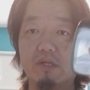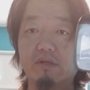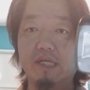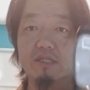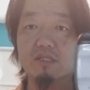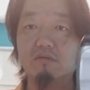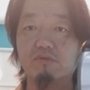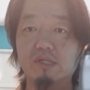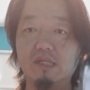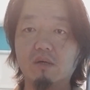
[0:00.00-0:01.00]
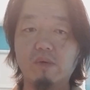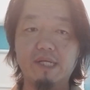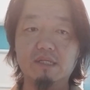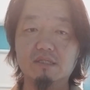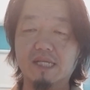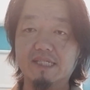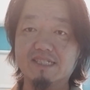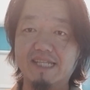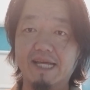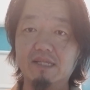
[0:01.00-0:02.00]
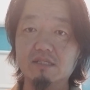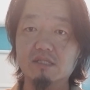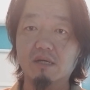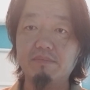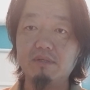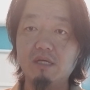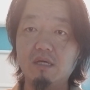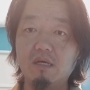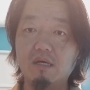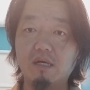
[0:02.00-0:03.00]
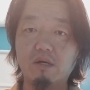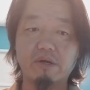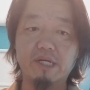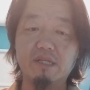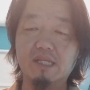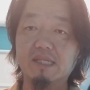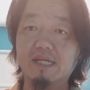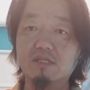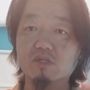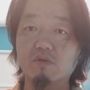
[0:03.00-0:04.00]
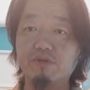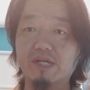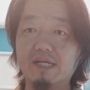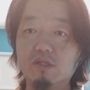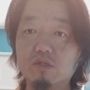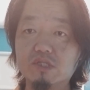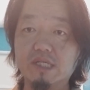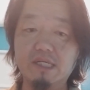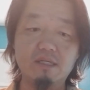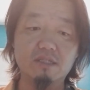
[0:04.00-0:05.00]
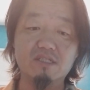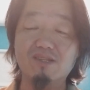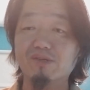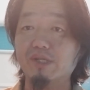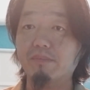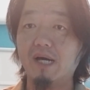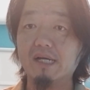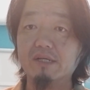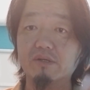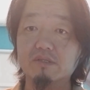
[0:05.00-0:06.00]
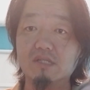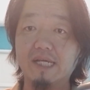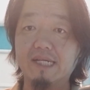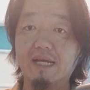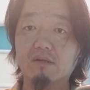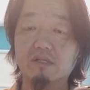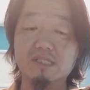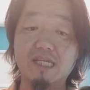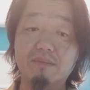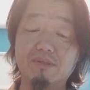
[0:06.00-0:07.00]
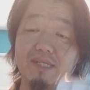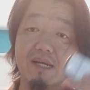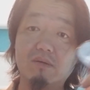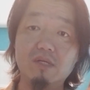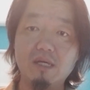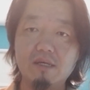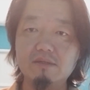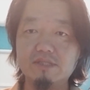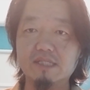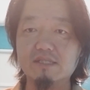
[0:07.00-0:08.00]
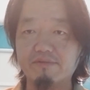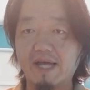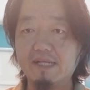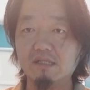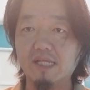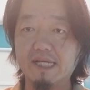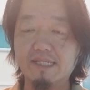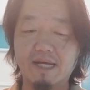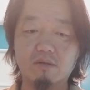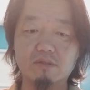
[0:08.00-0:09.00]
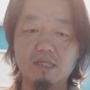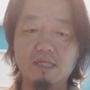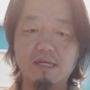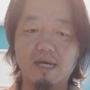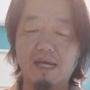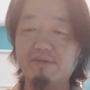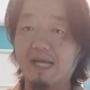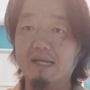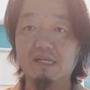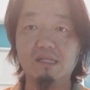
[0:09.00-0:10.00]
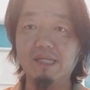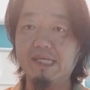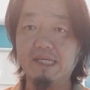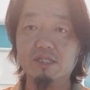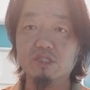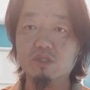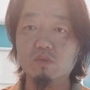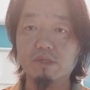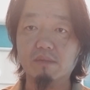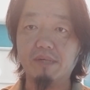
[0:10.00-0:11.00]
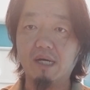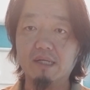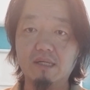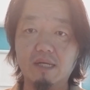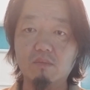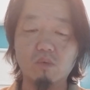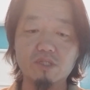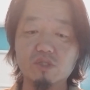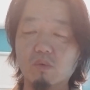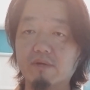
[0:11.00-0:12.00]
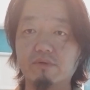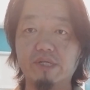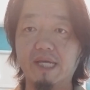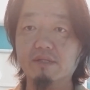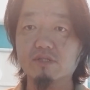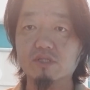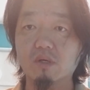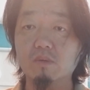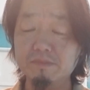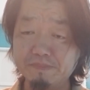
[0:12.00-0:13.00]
there isn't really a way to like stand this up or anything like that. So if you're not using it, it's either in your pocket or it's laying down on the table. Now, since I've had to lay it down, I haven't had any leaking issues with the pod whatsoever yet. So